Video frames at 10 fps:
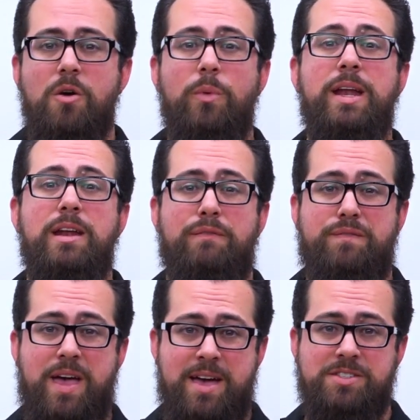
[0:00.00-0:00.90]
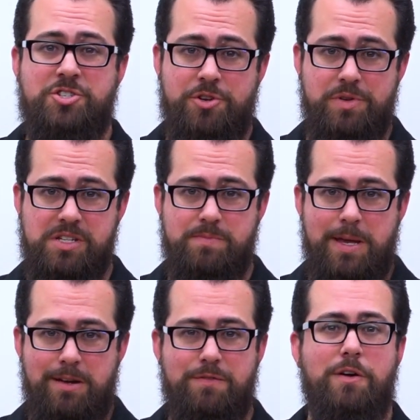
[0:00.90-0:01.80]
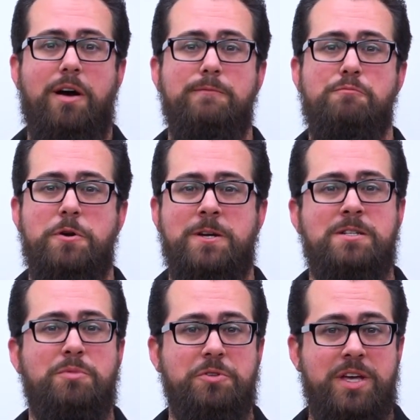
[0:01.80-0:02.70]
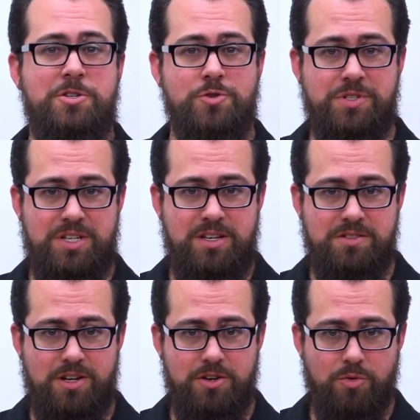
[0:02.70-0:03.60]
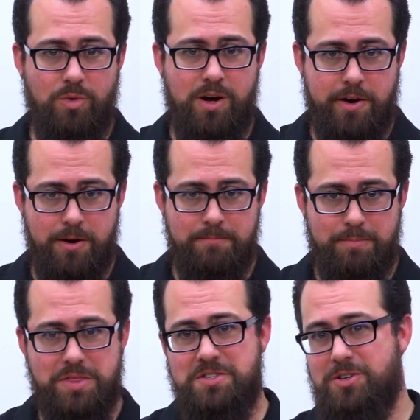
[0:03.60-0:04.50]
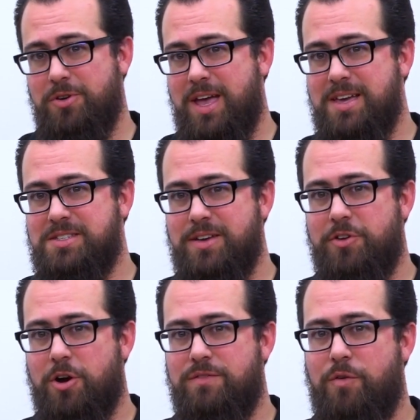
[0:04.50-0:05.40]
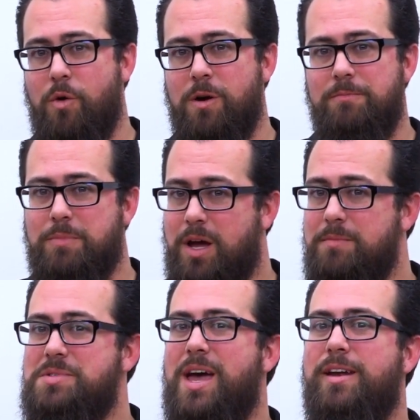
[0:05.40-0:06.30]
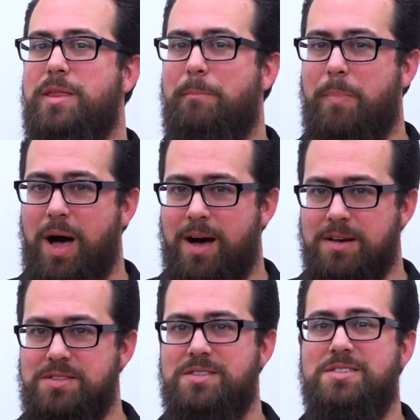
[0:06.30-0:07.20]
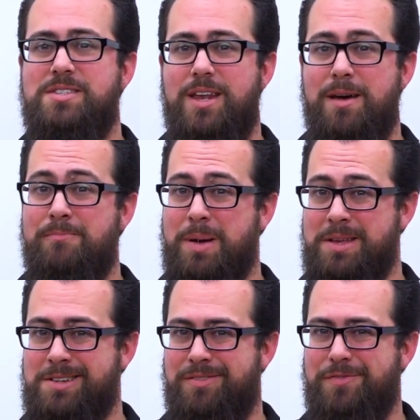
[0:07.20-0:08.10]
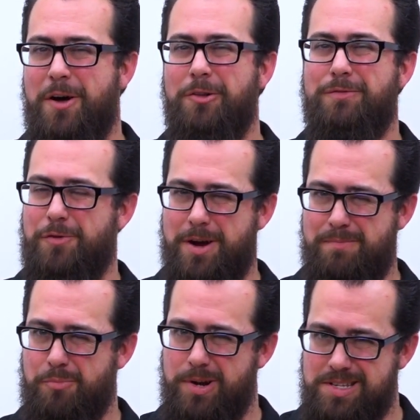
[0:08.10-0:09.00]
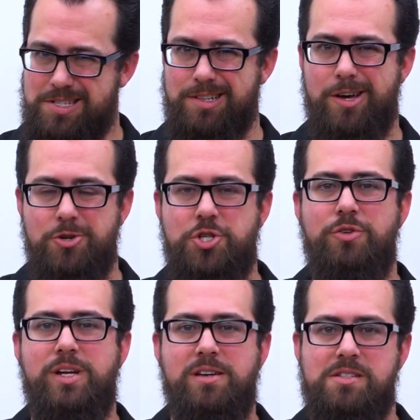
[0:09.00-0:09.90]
We need a fast shooting speed for unpredictable nature scenes underwater, but the Sony a7R IV comes out of the box set up by default for a pretty slow shooting